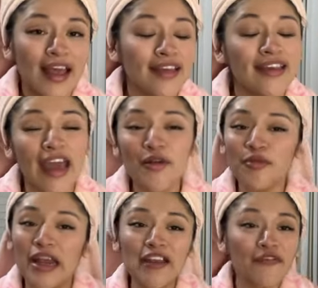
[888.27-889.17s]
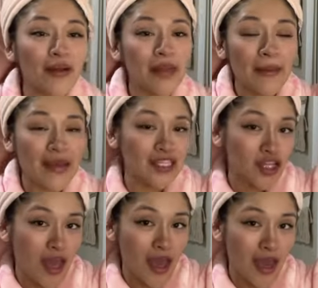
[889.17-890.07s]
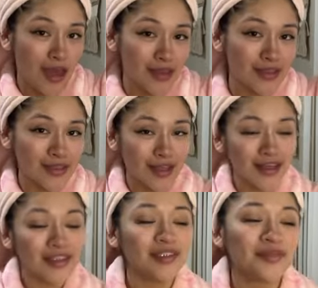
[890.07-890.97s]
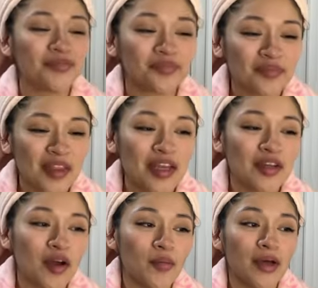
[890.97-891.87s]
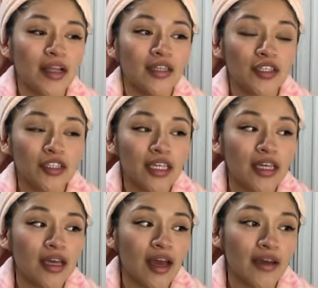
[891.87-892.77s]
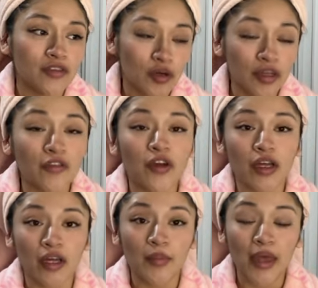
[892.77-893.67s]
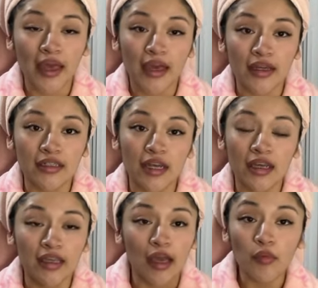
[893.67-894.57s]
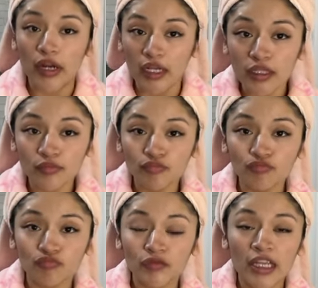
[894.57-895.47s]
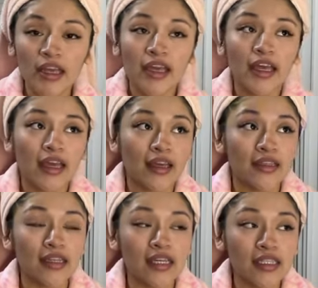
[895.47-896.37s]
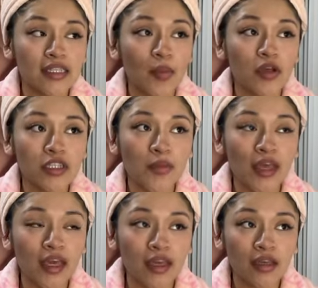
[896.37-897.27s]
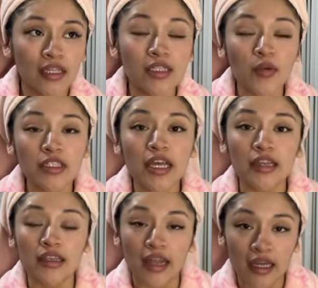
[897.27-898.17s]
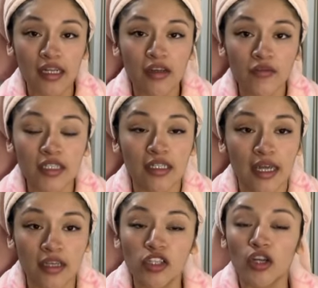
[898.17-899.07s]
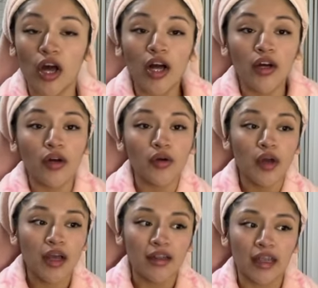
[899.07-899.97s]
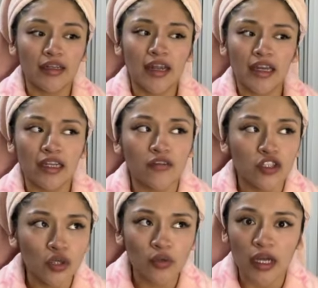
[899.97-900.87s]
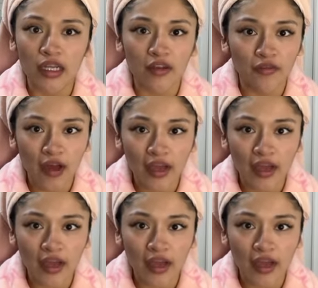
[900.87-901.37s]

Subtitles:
get ready for me, bitches. No, but literally I have to hurry the fuck up and get ready. And it's supposed to hit the negatives today in Chicago, like -2, -5,